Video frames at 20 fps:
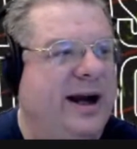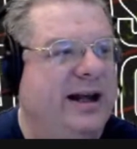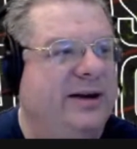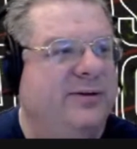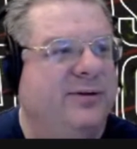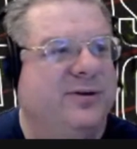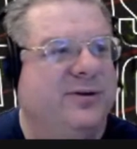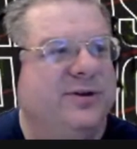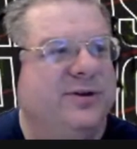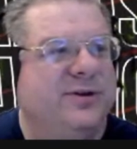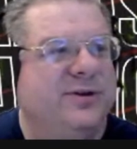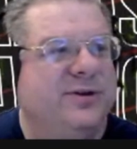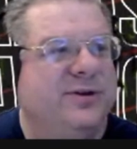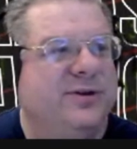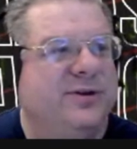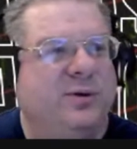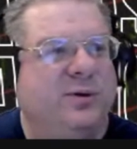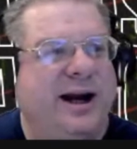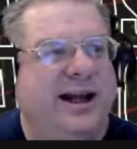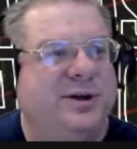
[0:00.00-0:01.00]
for the right
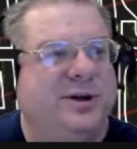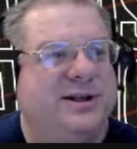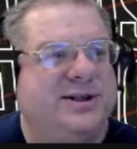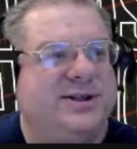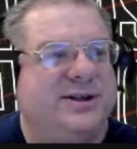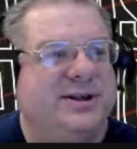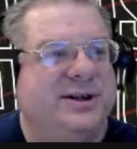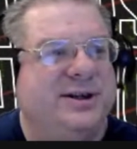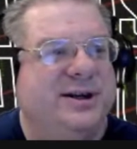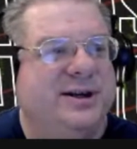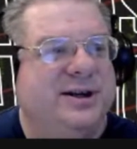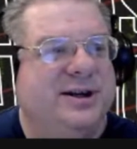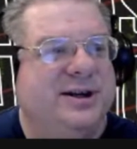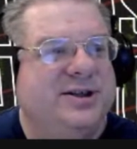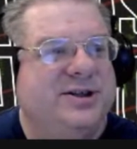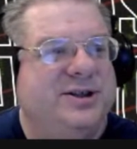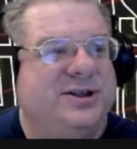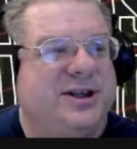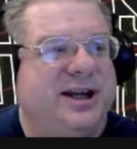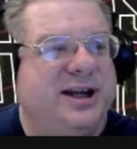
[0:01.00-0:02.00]
entries.
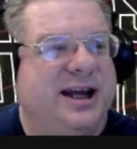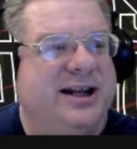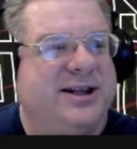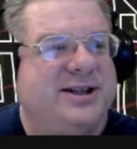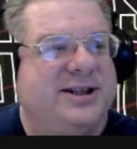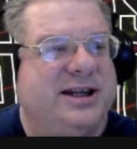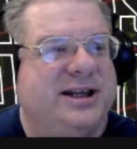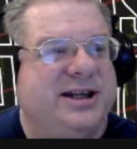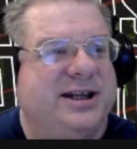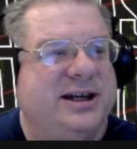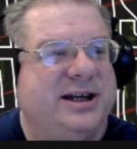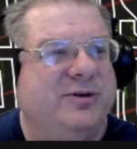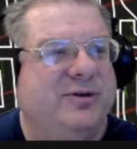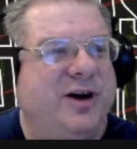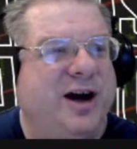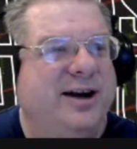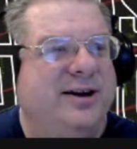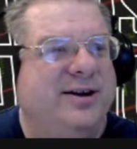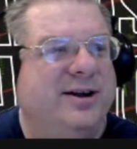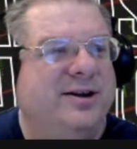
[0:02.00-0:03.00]
Just can't seem to
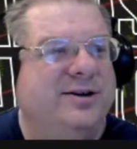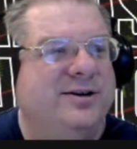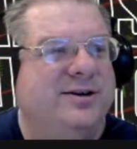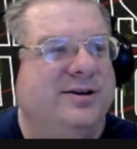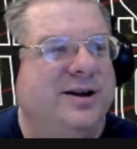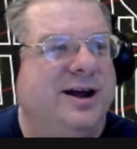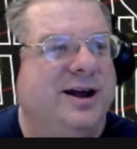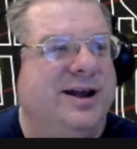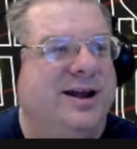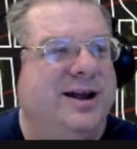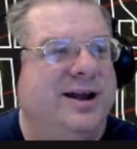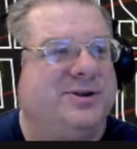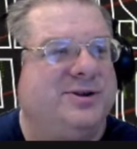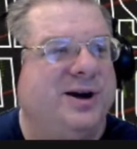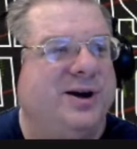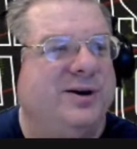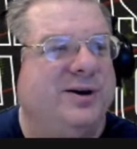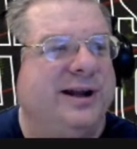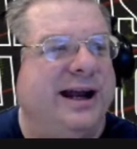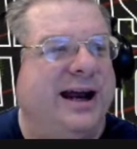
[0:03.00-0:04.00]
find
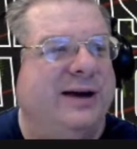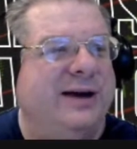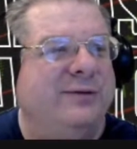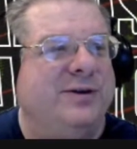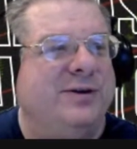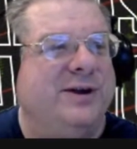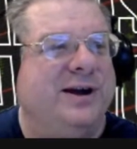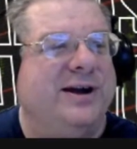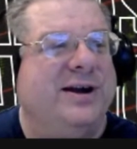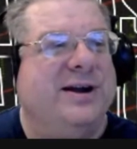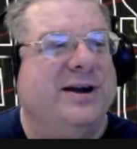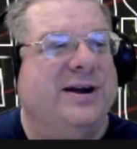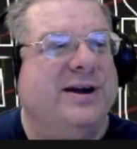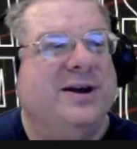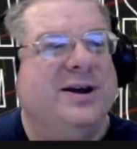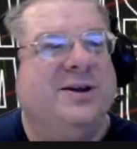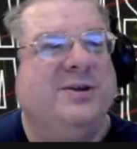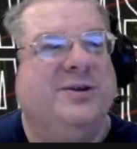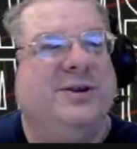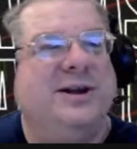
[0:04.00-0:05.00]
necessarily everything
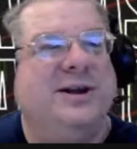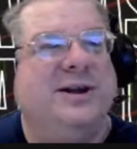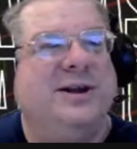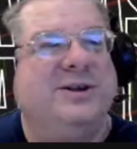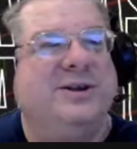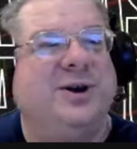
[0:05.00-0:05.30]
that's the